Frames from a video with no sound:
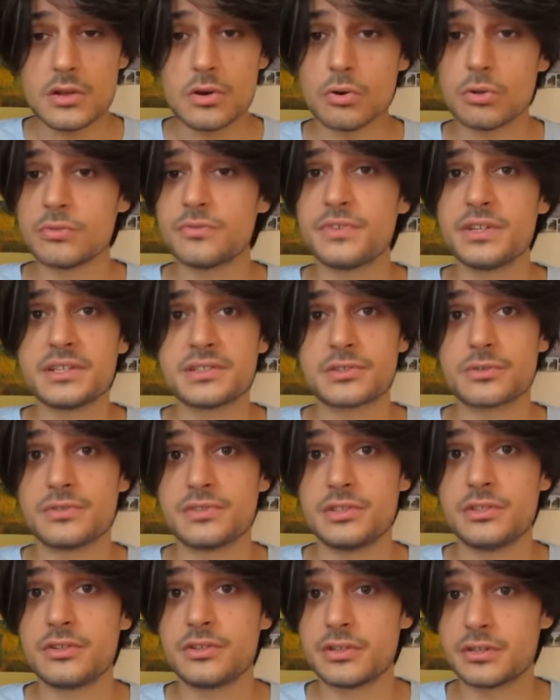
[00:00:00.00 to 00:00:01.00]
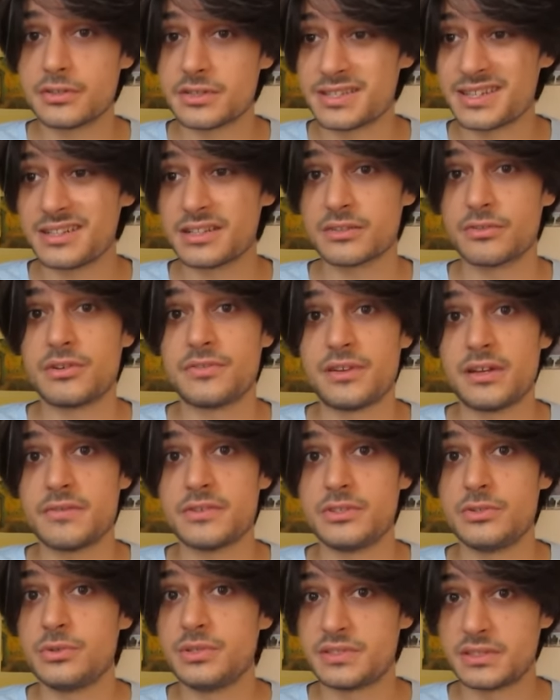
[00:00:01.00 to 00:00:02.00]
All things considered, Telegraph
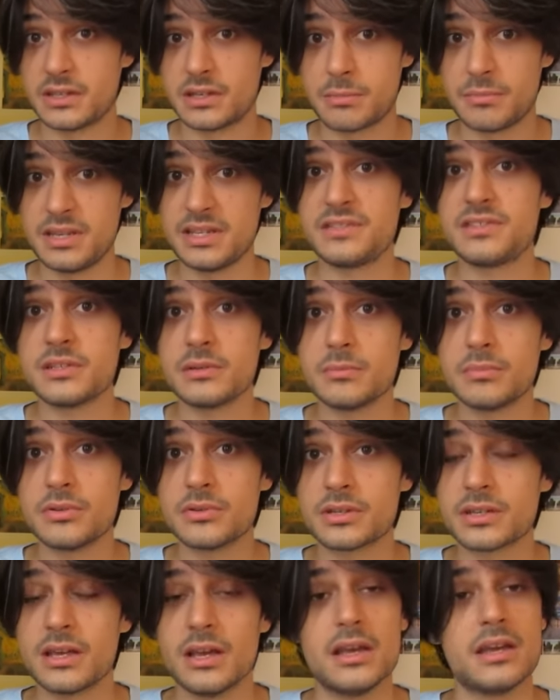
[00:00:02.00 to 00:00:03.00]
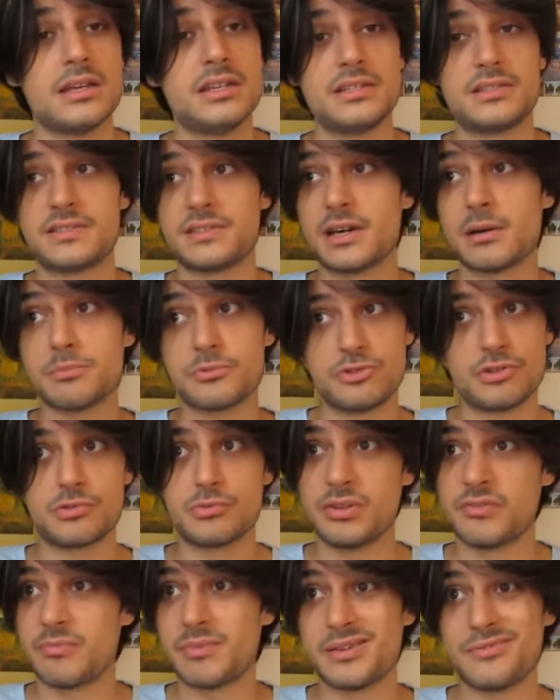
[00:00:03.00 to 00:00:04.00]
Avenue is an amazing book. It's up
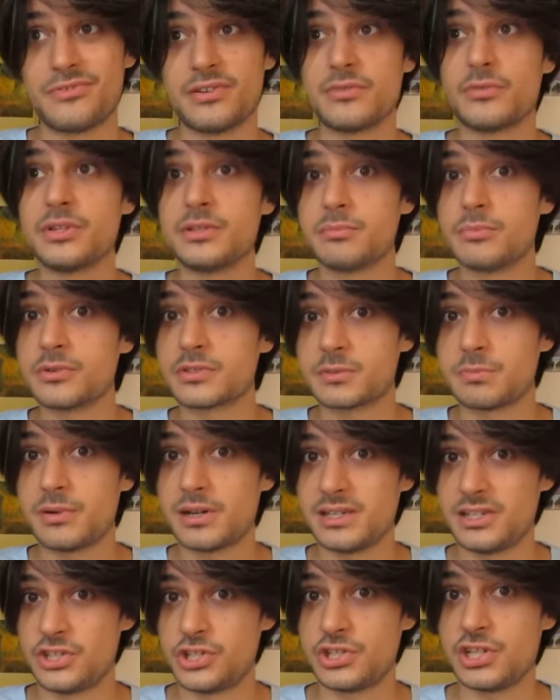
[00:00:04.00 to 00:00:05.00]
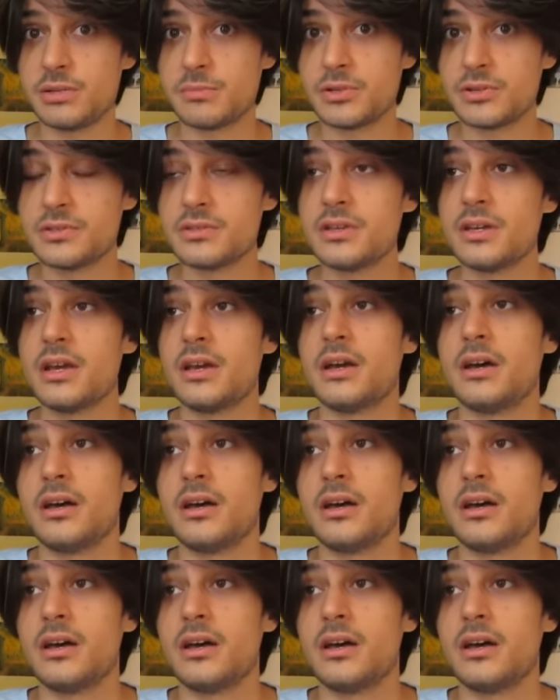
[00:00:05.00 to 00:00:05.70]
there with my favorite books by Chabon.